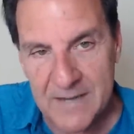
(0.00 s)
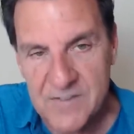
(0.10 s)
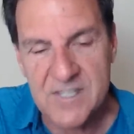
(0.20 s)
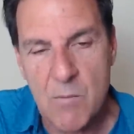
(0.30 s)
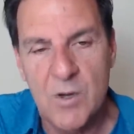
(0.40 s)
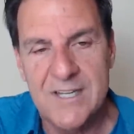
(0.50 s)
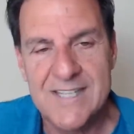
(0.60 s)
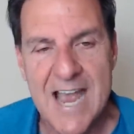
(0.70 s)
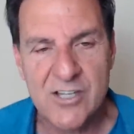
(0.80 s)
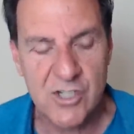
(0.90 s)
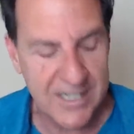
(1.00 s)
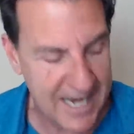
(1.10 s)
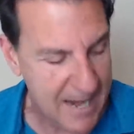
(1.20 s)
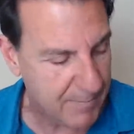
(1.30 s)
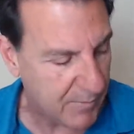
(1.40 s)
if someone is actually
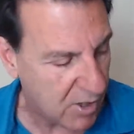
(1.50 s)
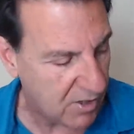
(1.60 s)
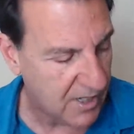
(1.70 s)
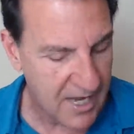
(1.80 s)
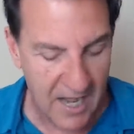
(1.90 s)
capable